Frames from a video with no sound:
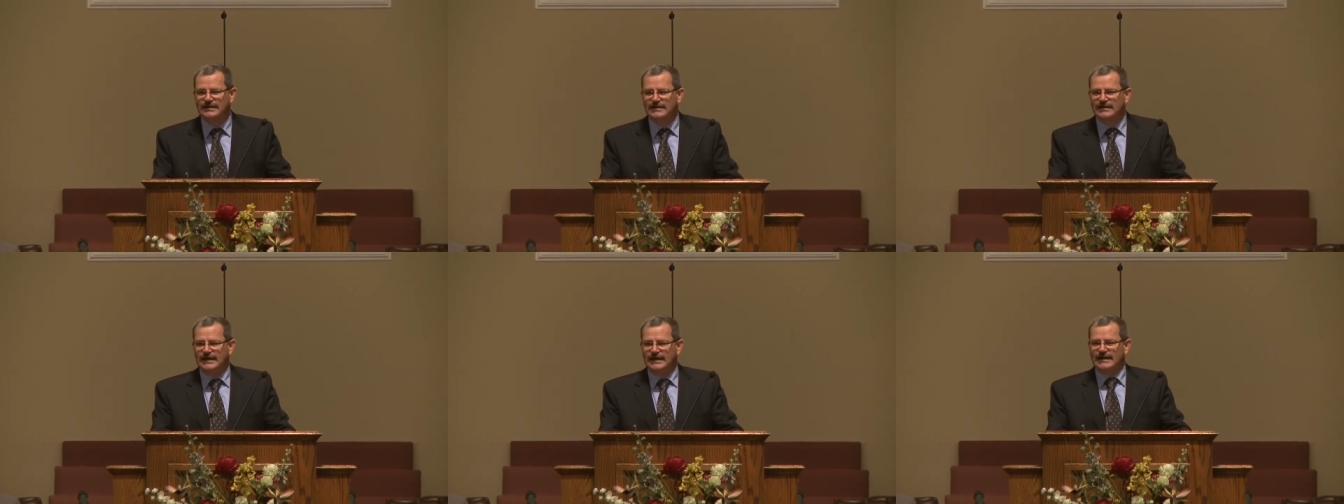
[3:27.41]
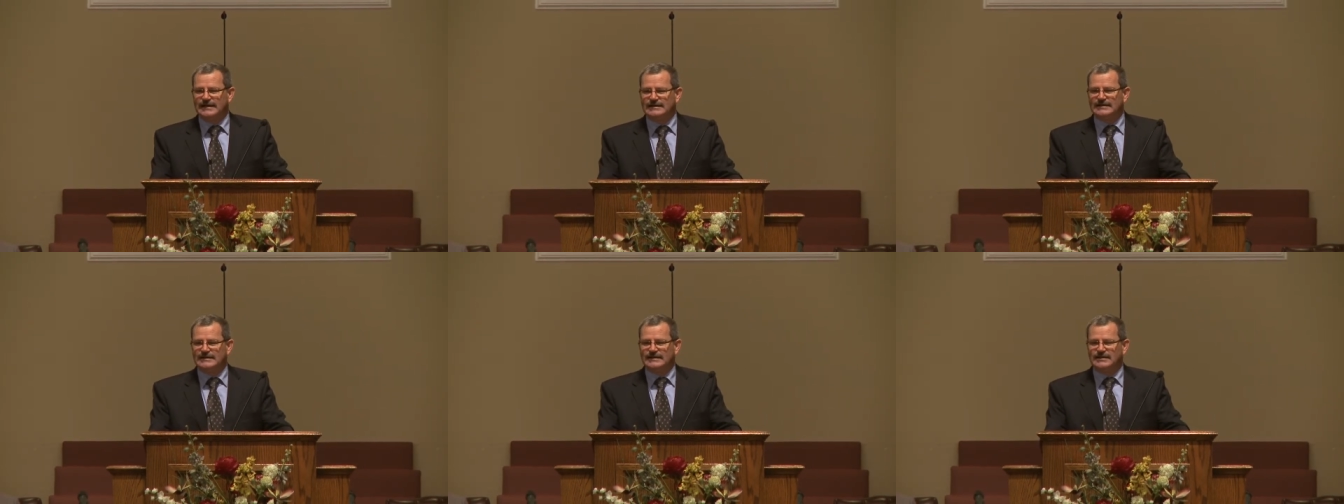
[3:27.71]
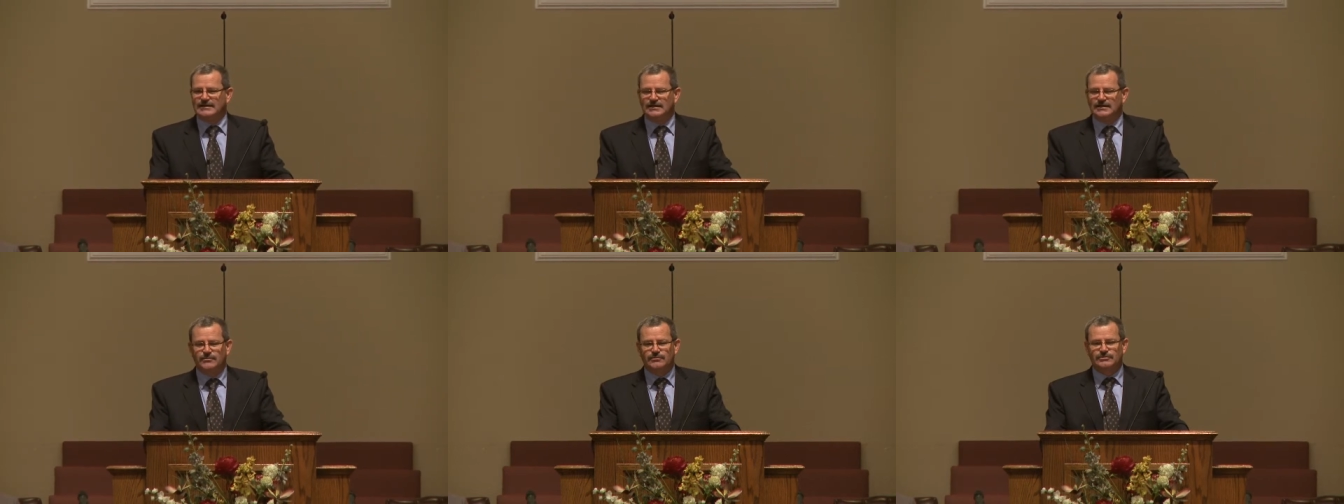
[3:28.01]
And
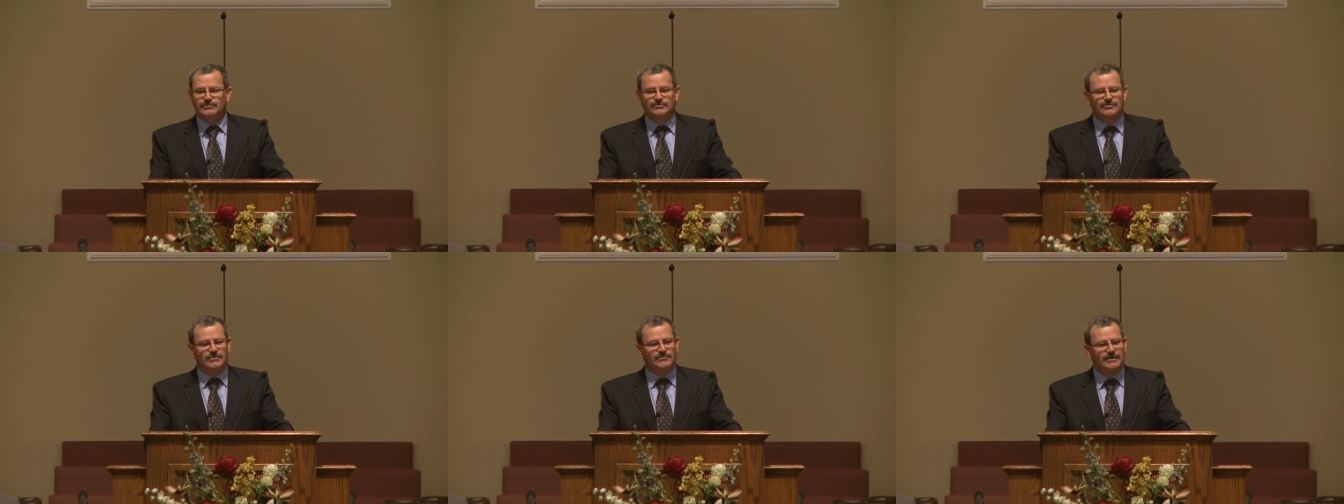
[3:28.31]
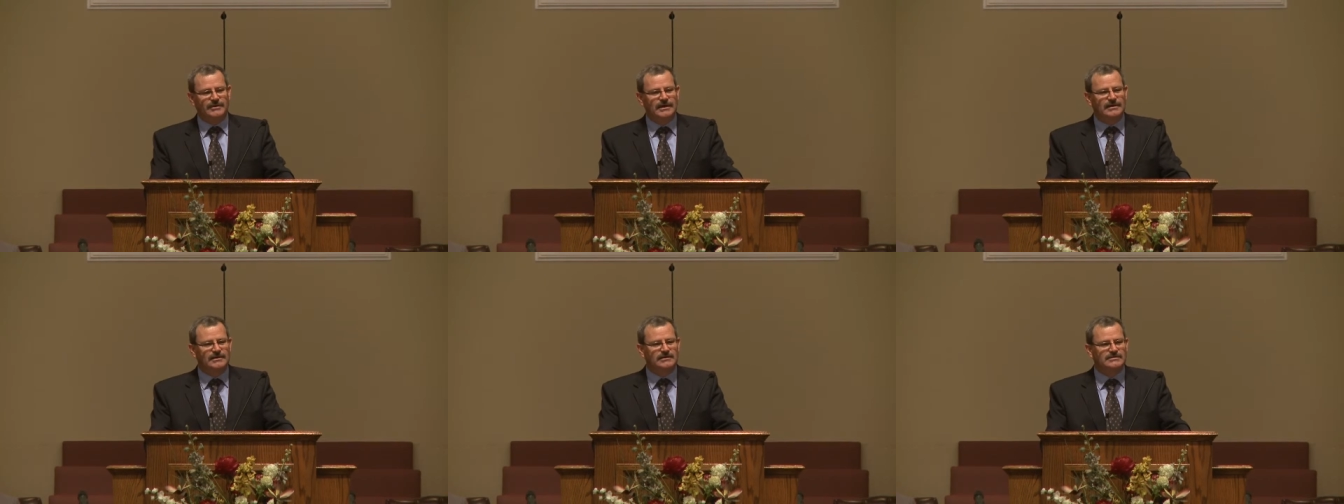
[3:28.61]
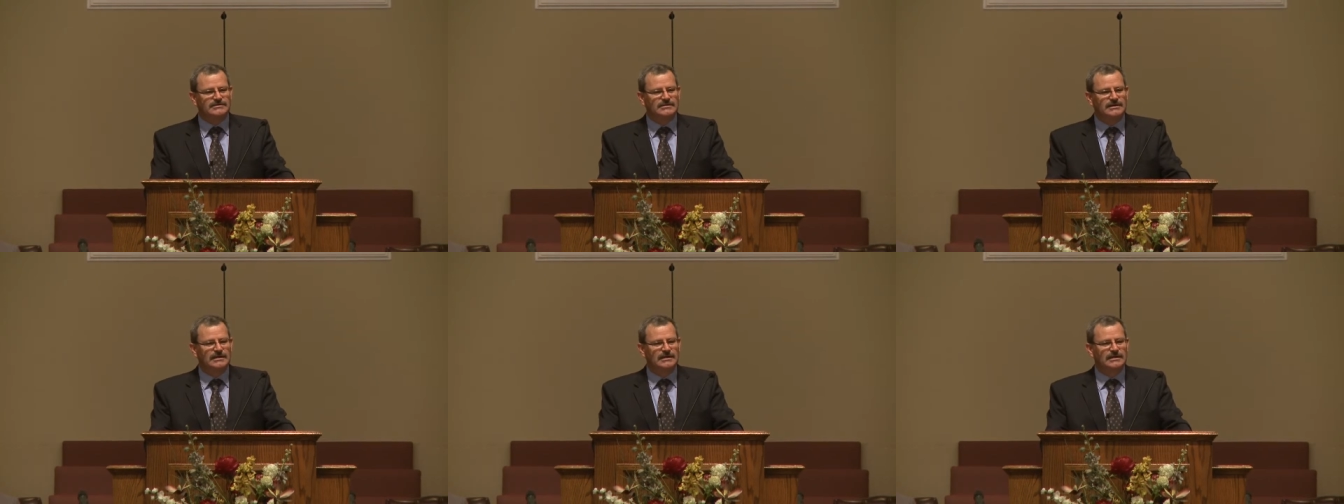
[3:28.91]
it was
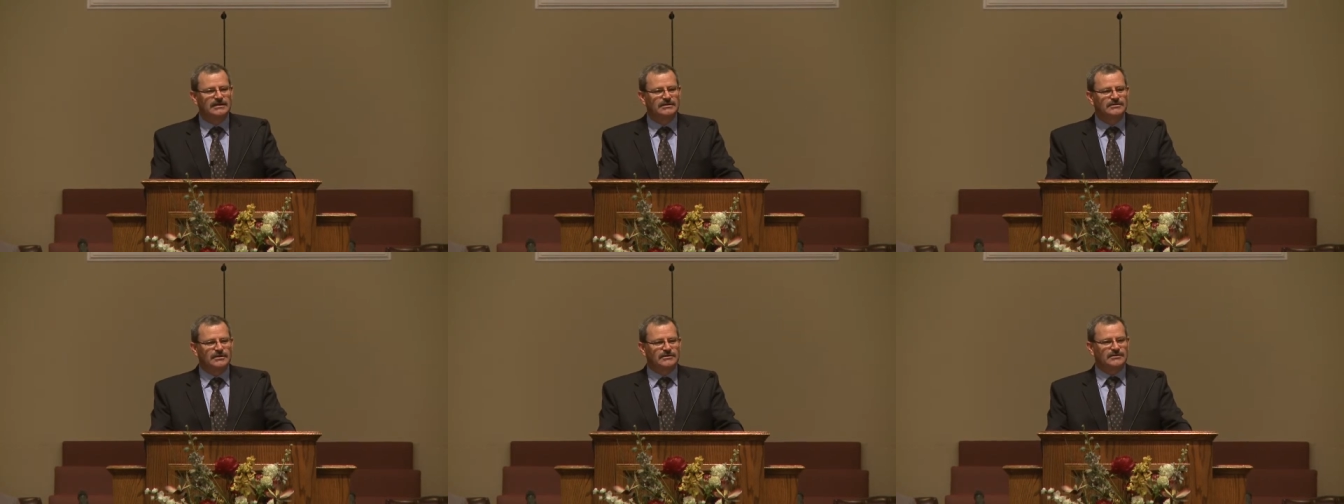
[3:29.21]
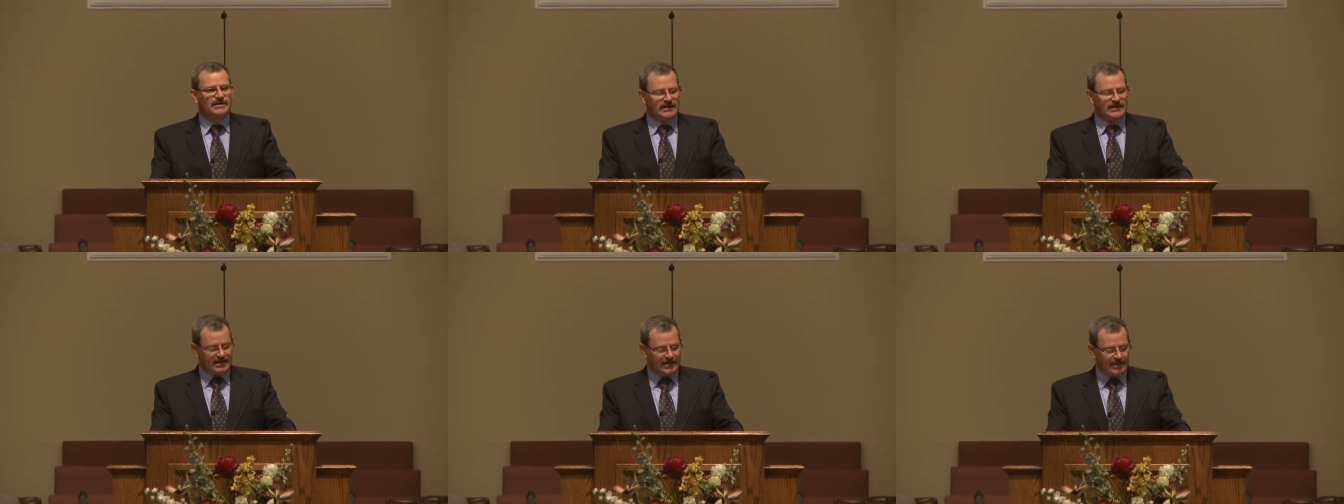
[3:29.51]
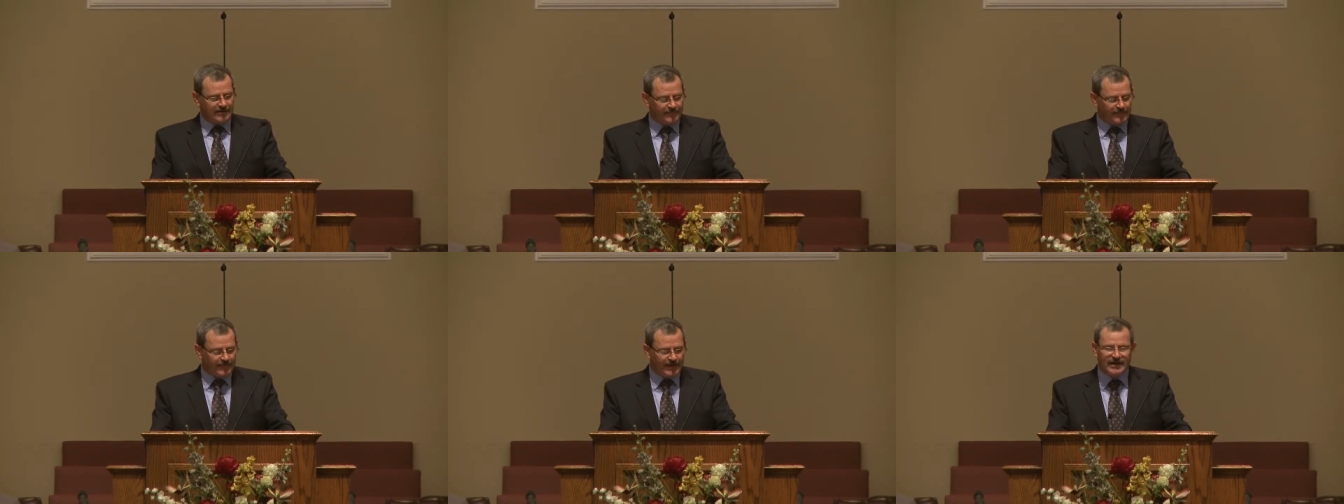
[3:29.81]
tremendous. So I thank
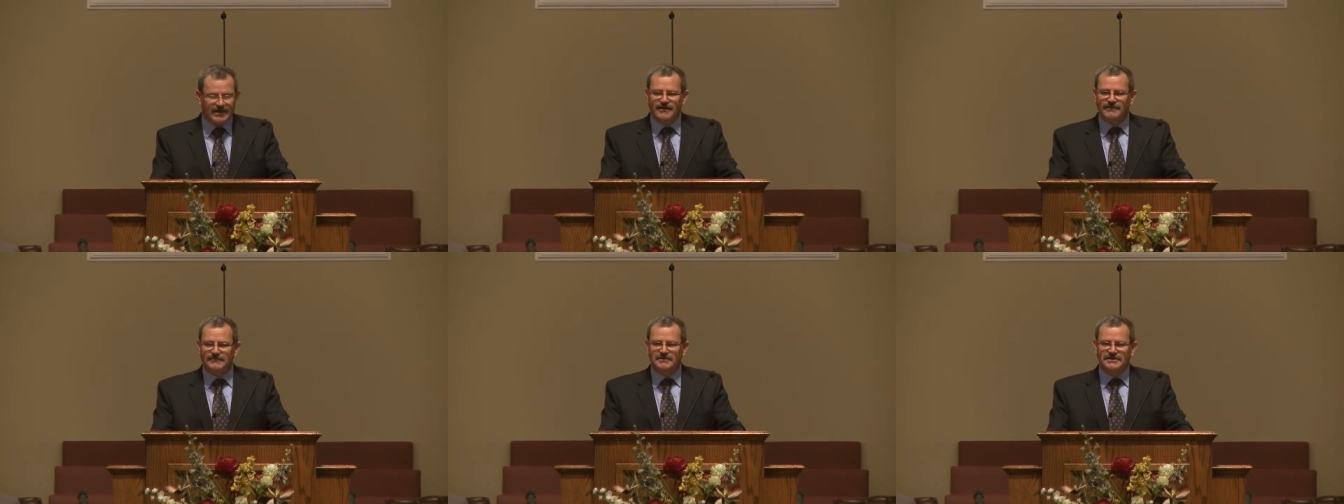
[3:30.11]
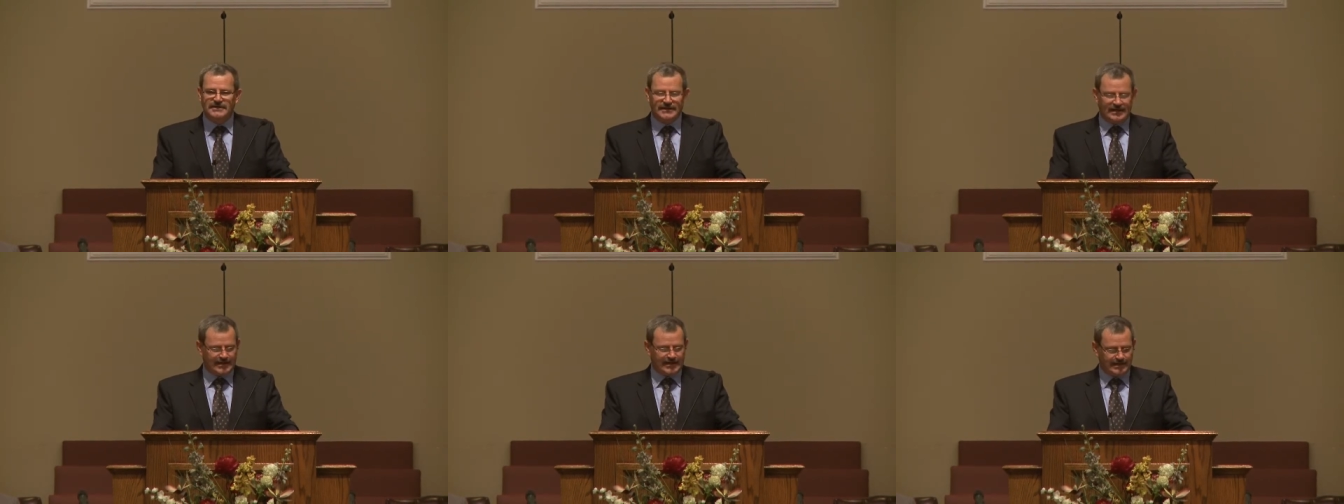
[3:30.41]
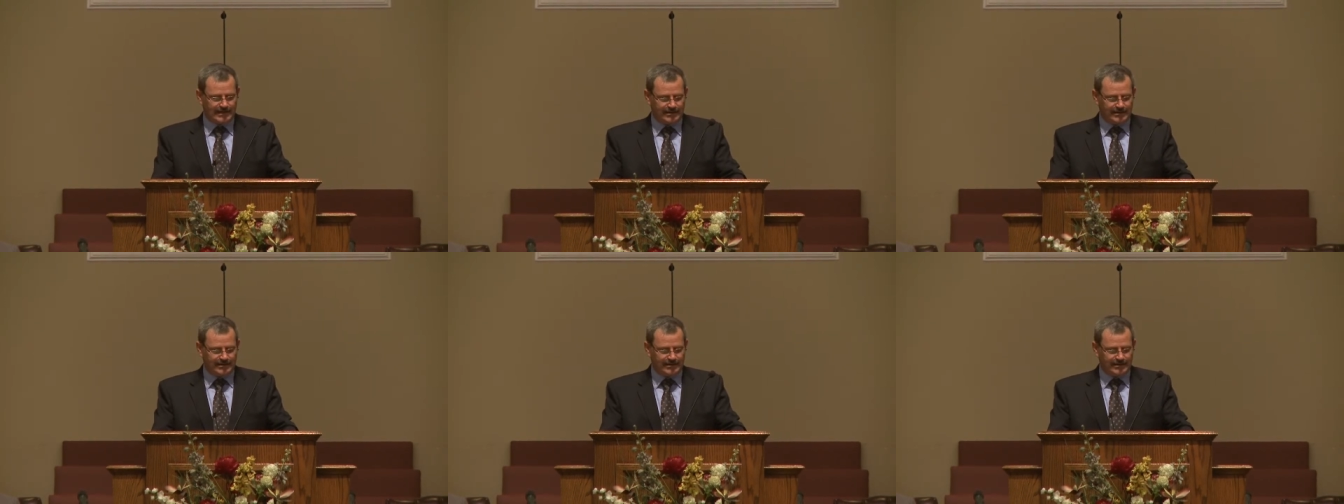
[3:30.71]
God for that every day.